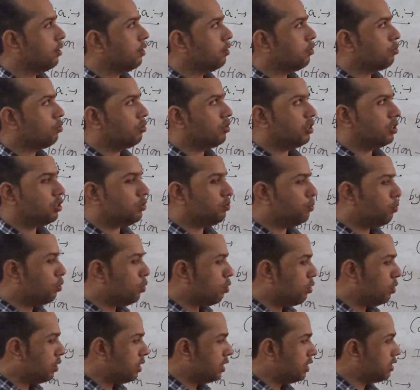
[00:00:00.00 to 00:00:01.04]
So this
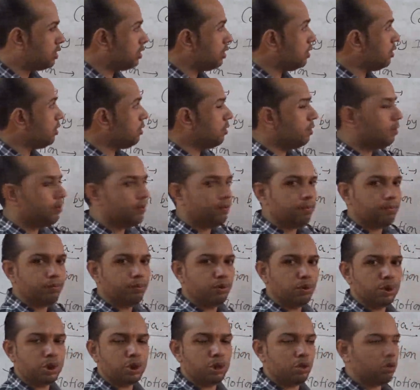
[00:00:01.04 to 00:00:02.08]
board is in
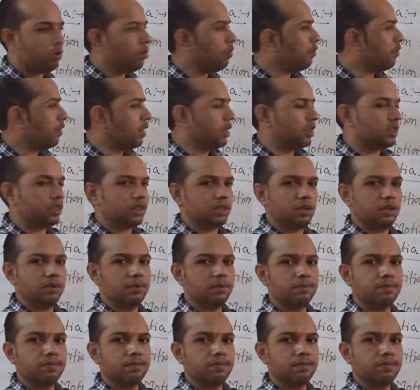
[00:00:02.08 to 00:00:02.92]
position of rest.